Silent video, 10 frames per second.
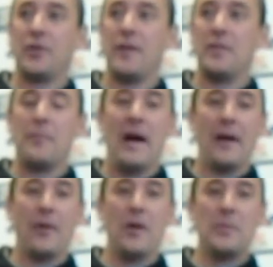will give you the
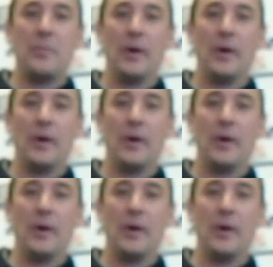background,